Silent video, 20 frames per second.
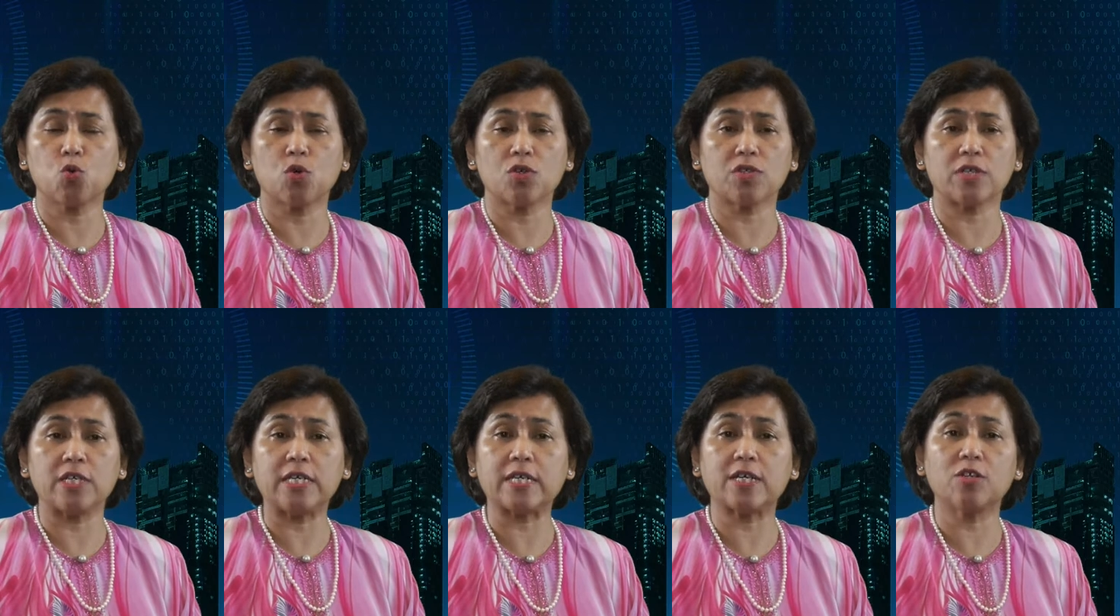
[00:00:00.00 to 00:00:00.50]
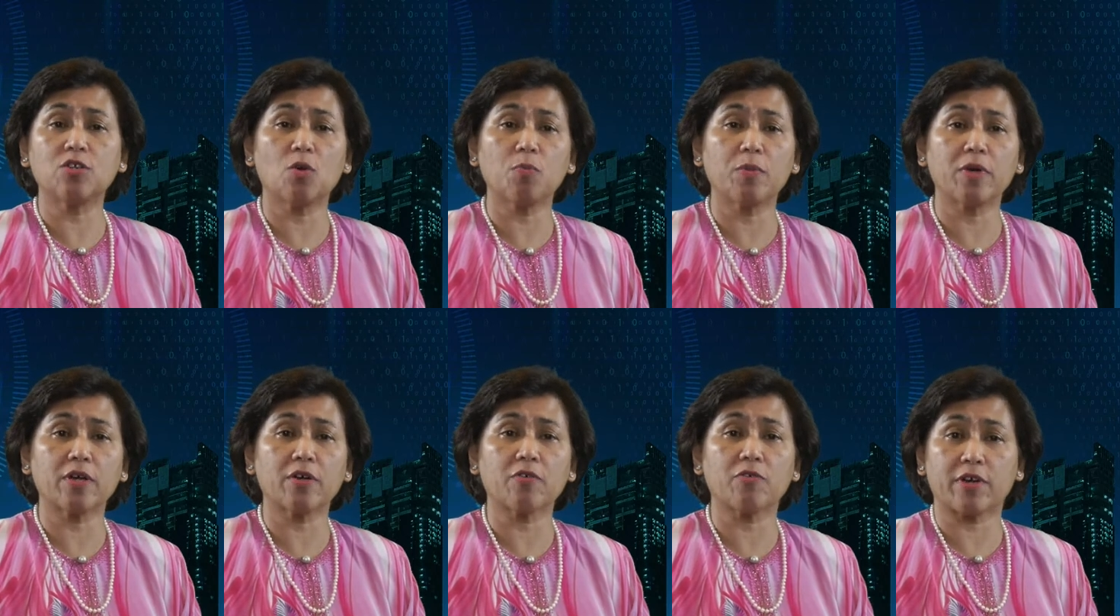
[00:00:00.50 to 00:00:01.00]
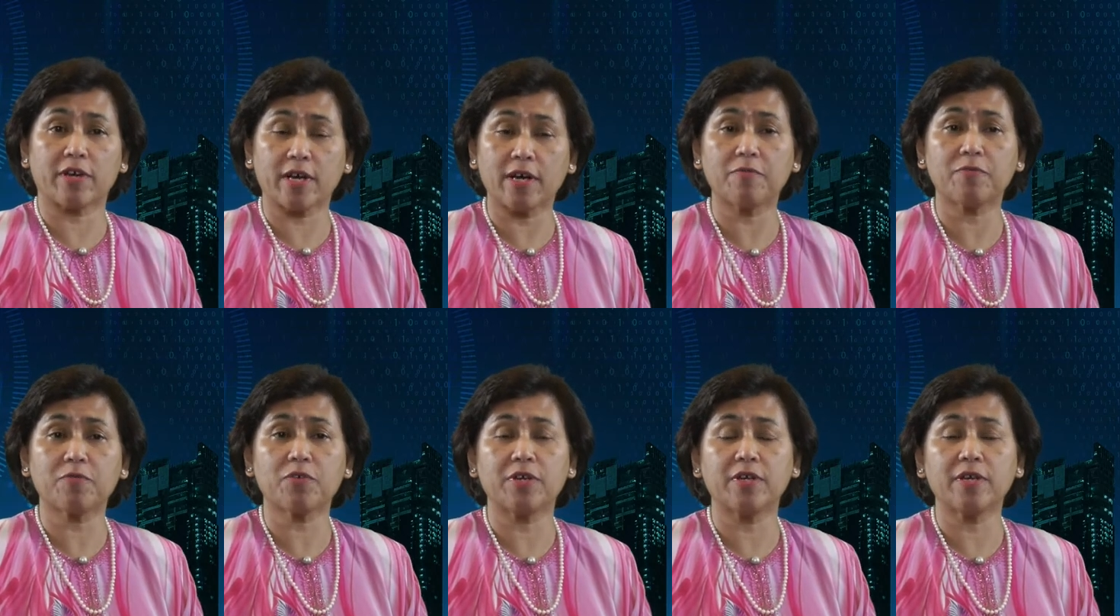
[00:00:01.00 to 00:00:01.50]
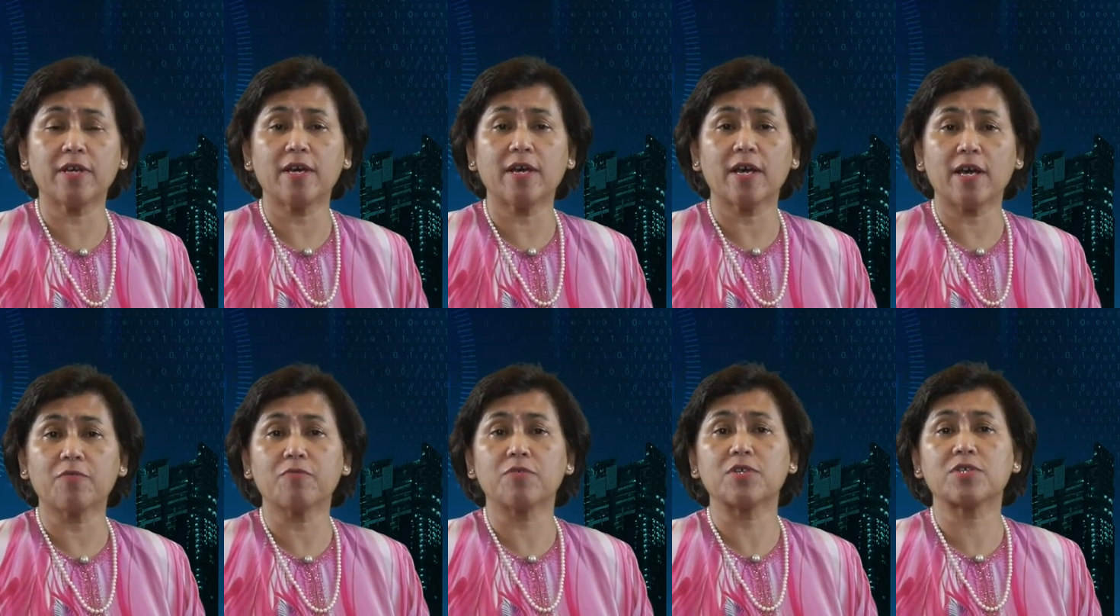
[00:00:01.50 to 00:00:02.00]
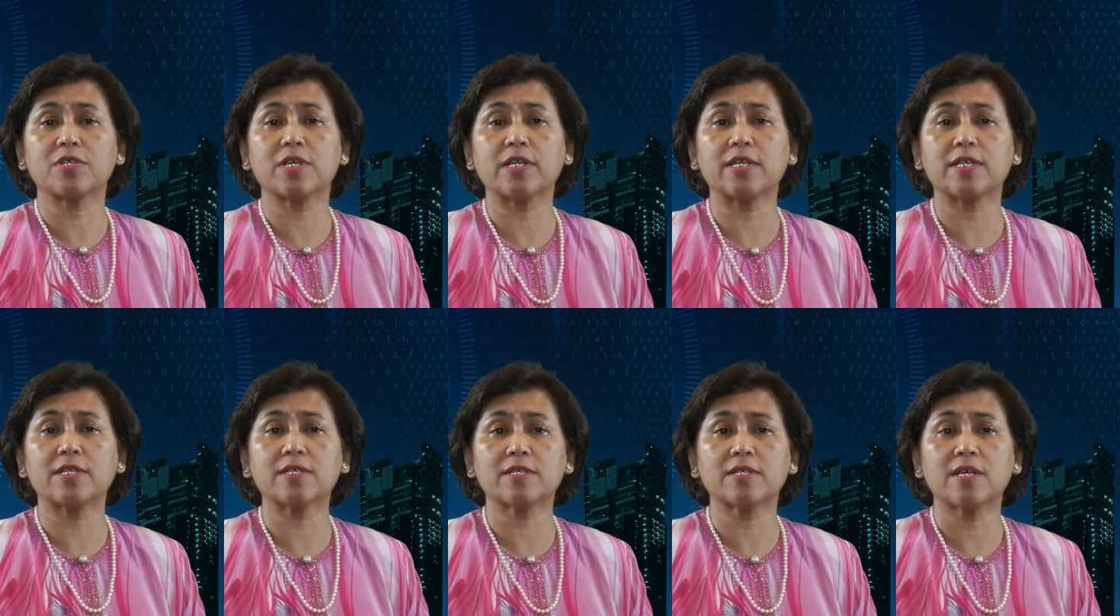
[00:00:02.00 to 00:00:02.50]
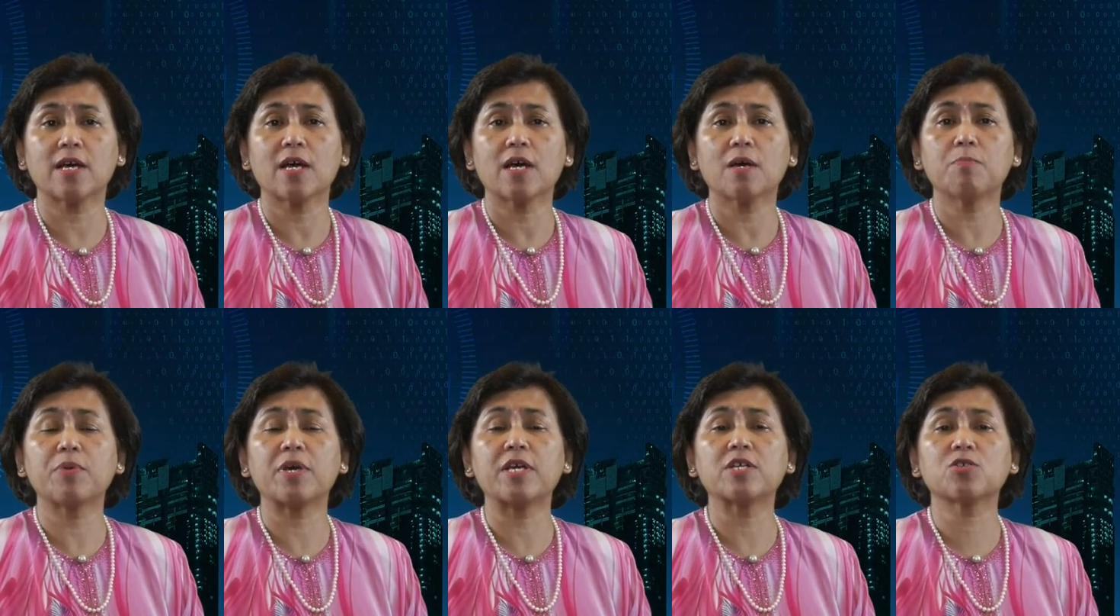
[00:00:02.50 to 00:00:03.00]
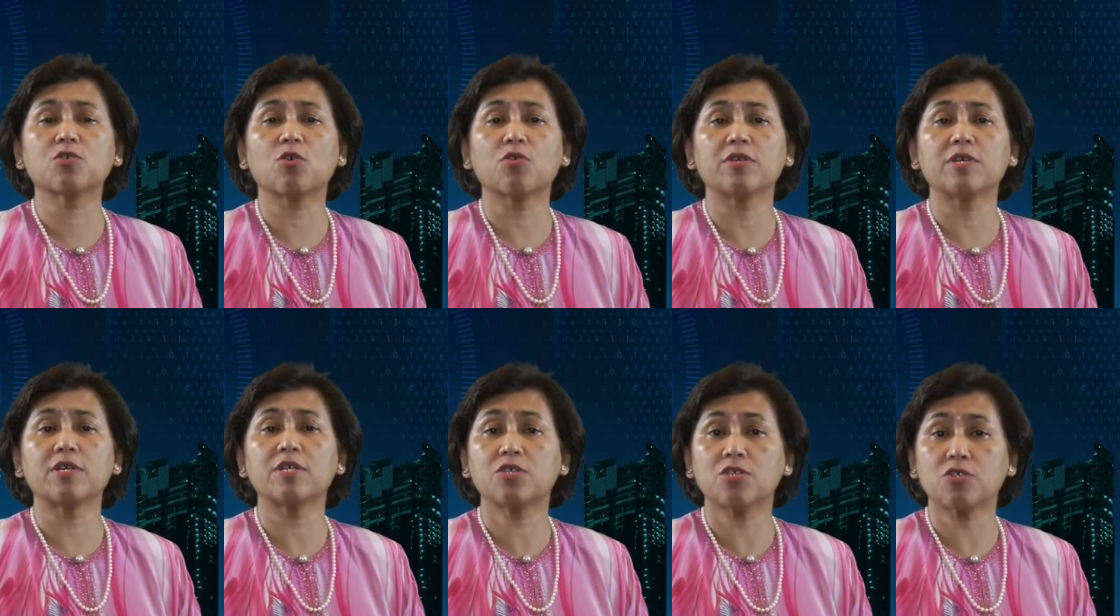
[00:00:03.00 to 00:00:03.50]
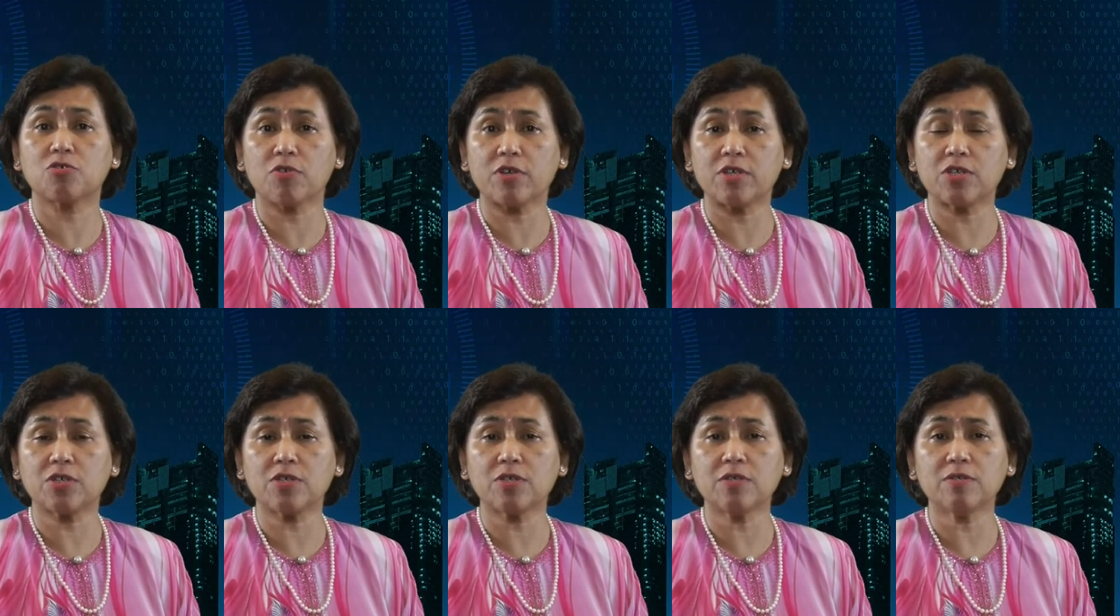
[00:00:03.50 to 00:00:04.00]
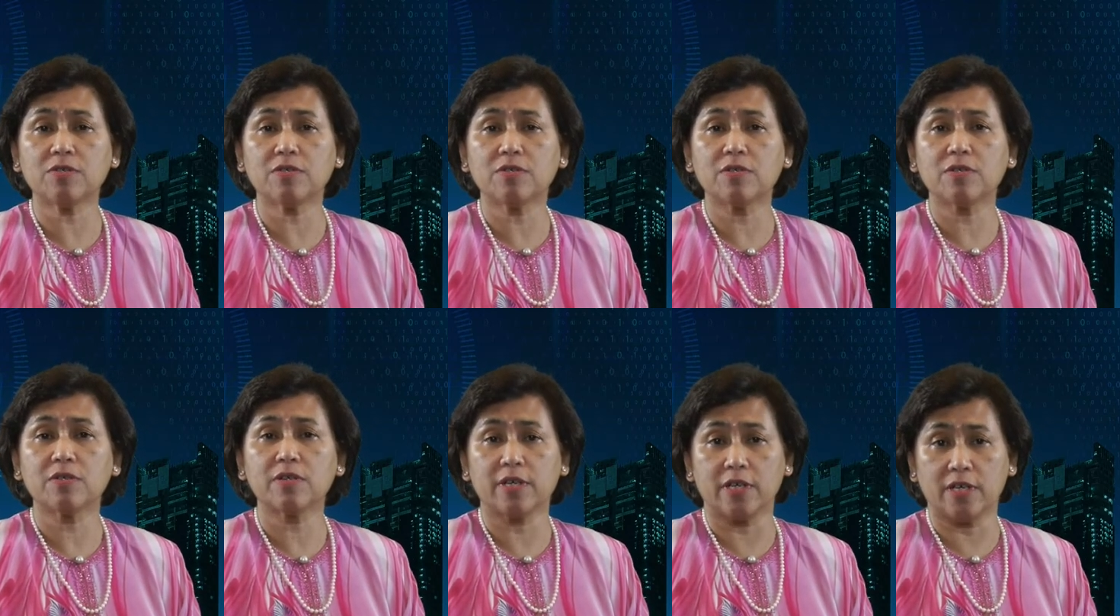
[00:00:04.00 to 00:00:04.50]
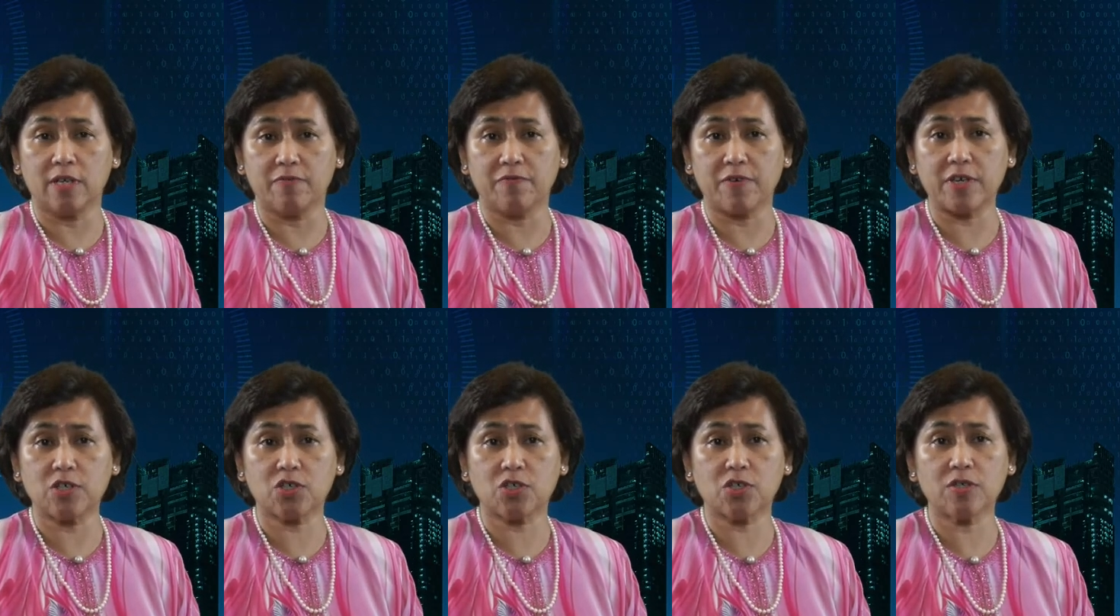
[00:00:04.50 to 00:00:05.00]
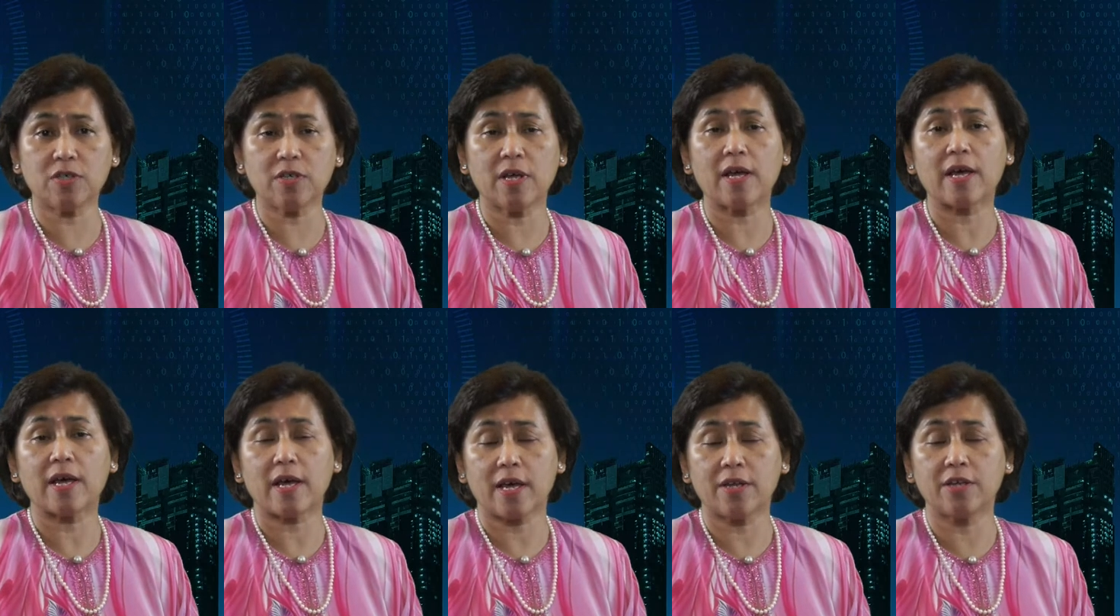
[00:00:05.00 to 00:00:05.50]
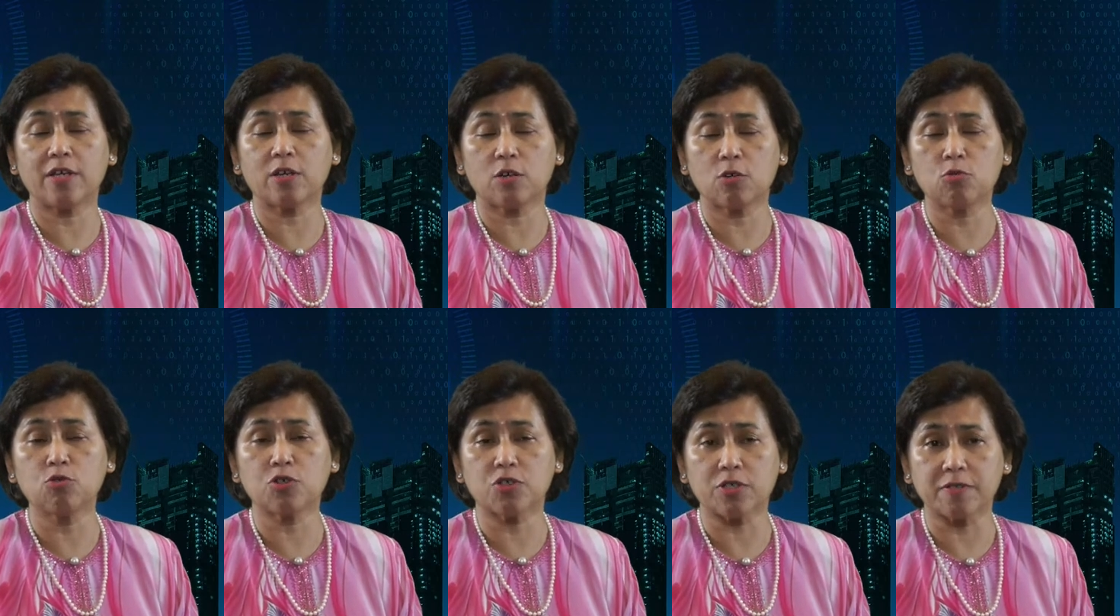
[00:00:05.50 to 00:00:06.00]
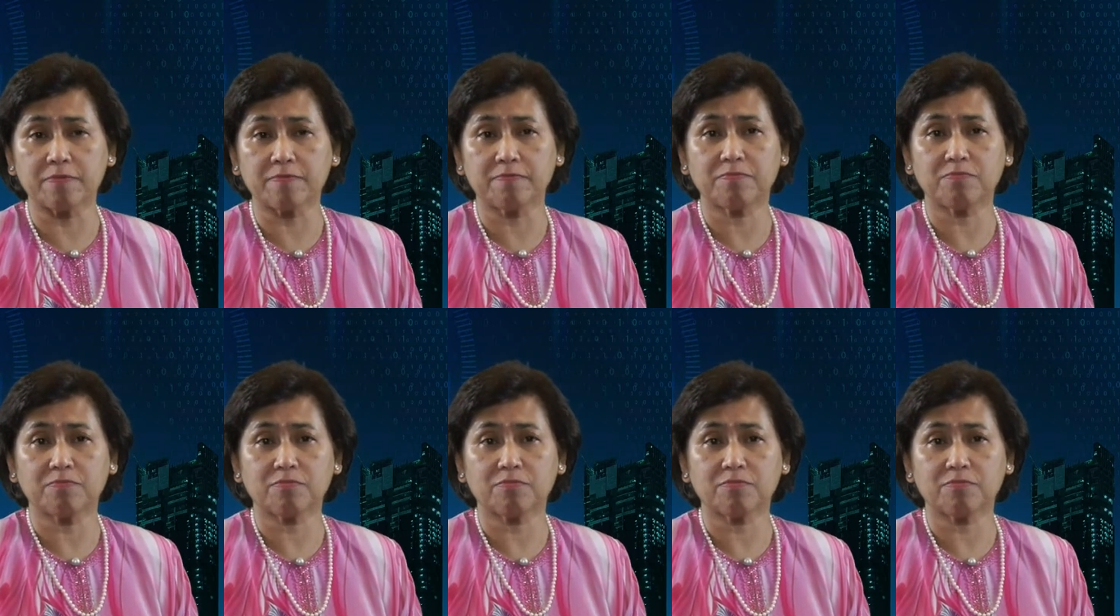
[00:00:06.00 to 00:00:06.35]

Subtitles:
towards economic recovery and resilience based on integration, innovation and inclusion.